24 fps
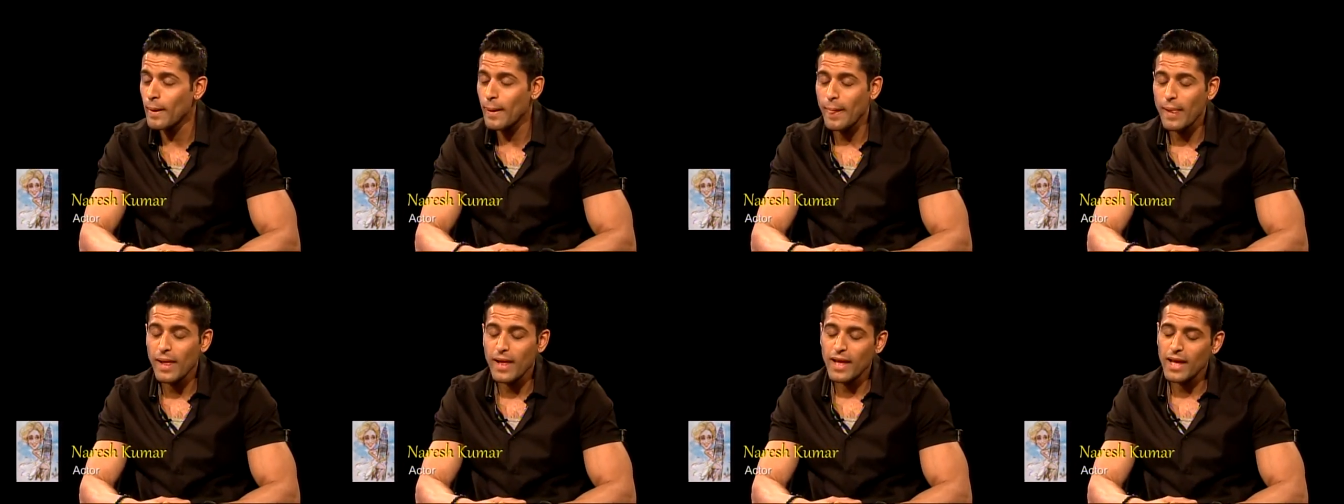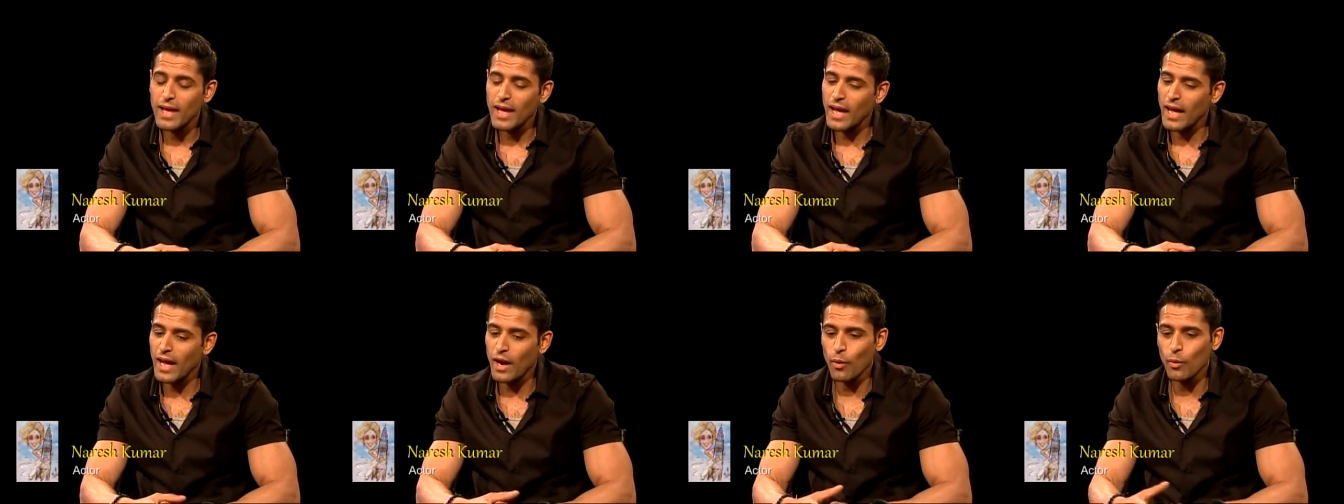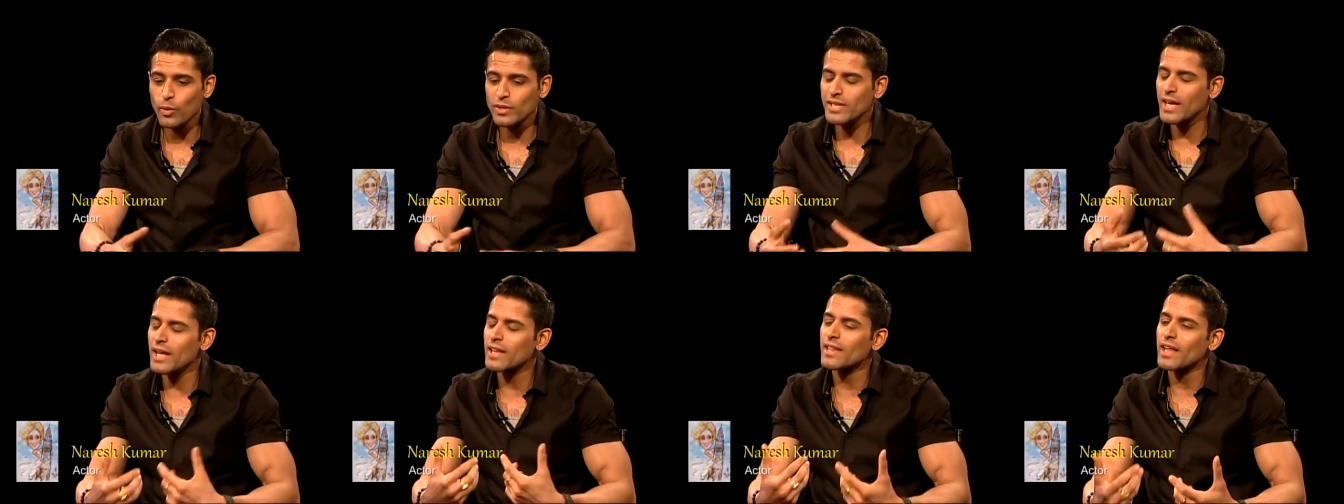Uh huh. I
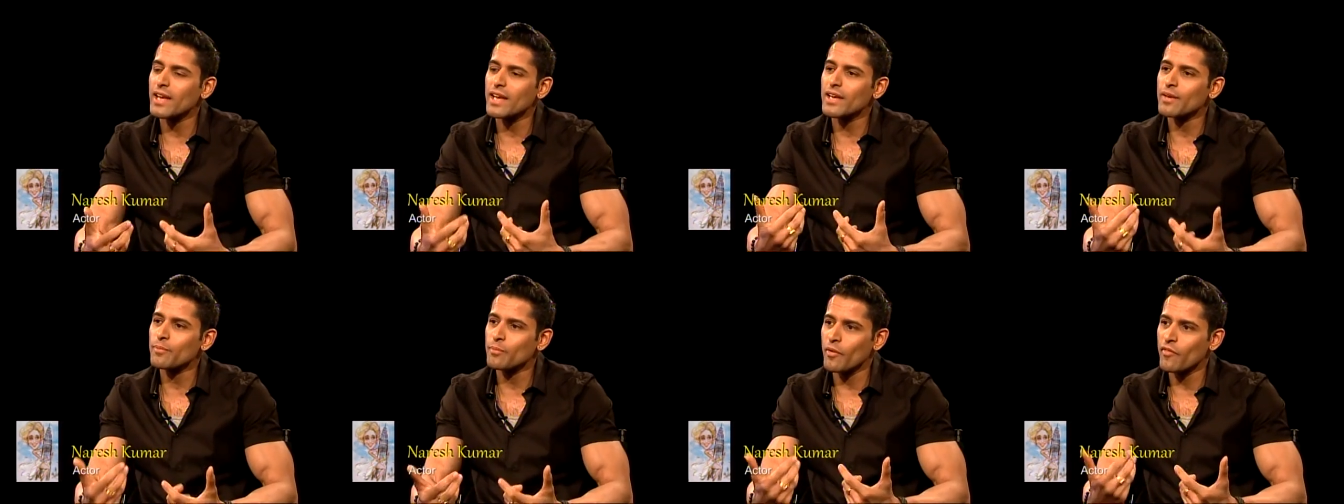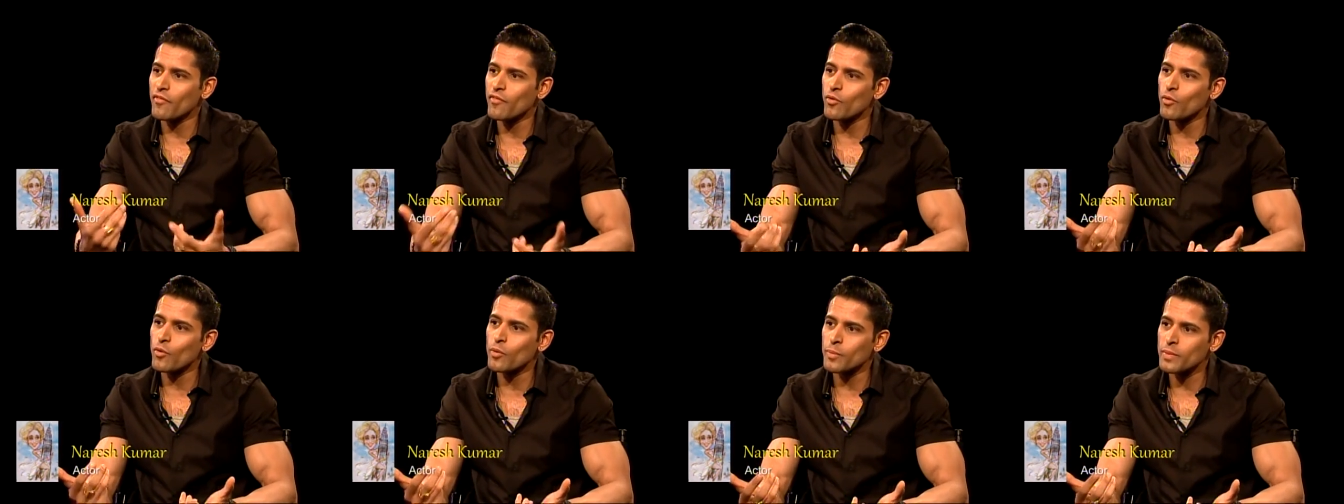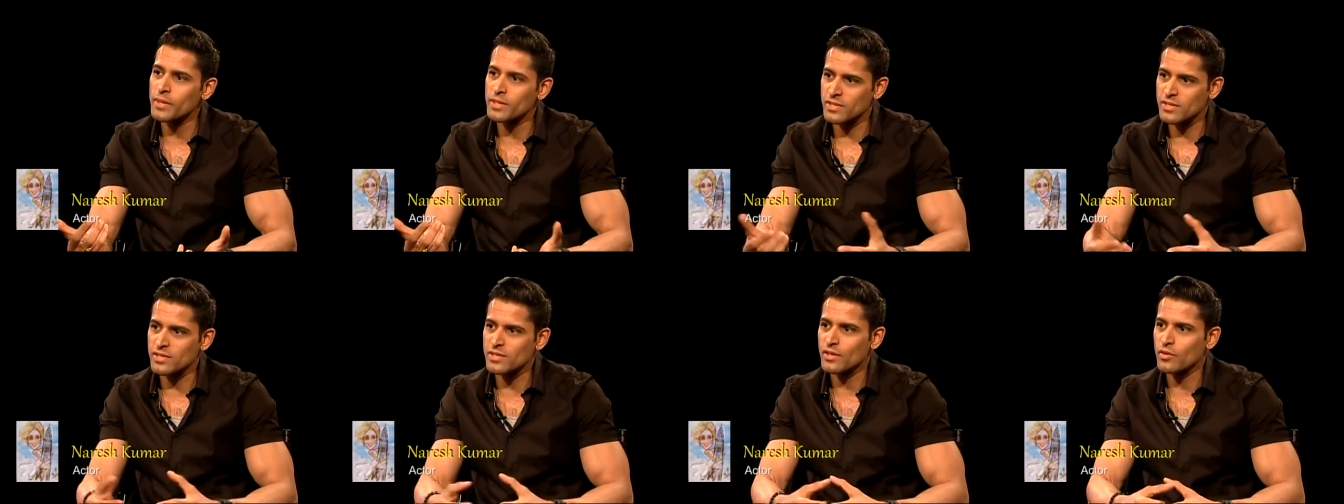always had that
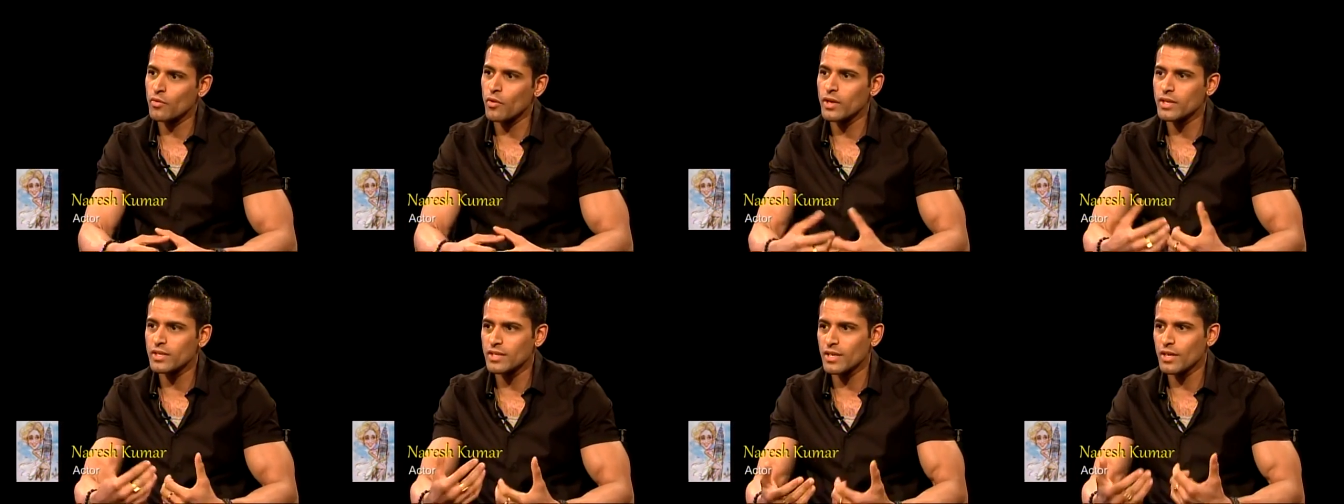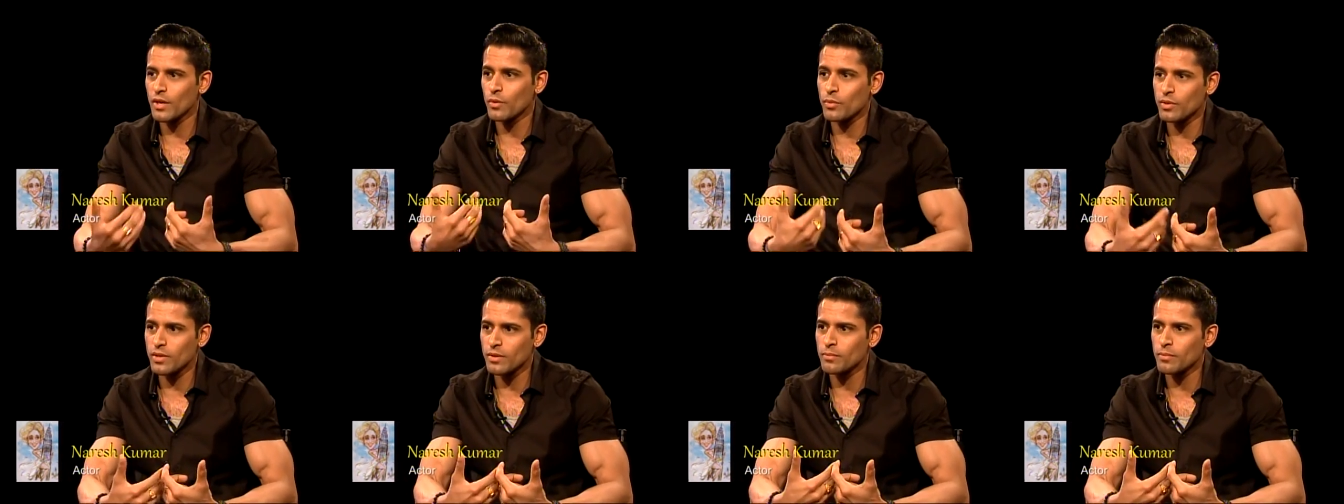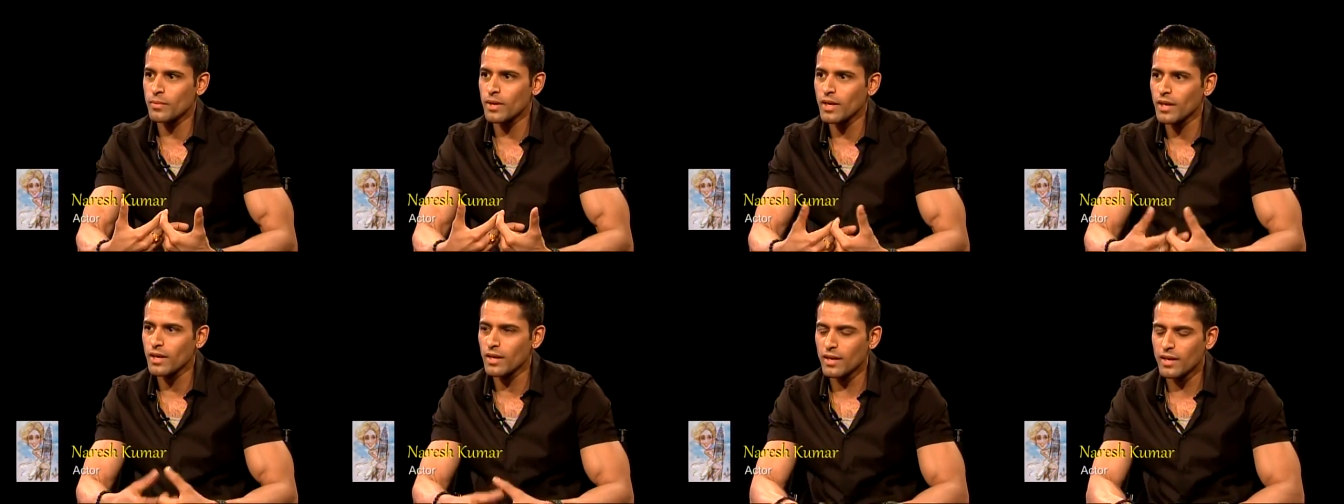performance criteria within
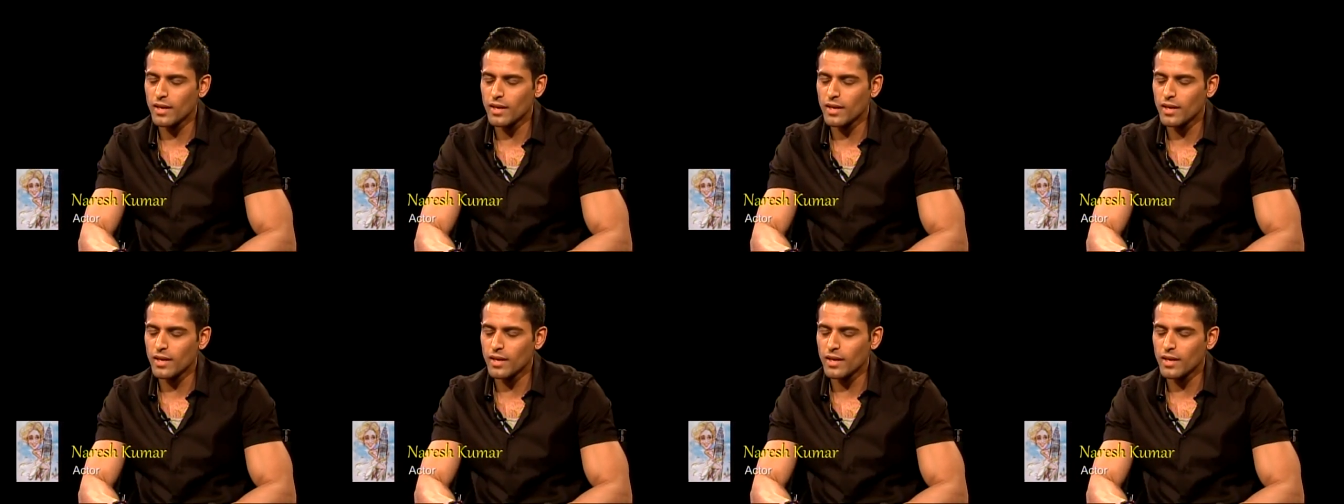me.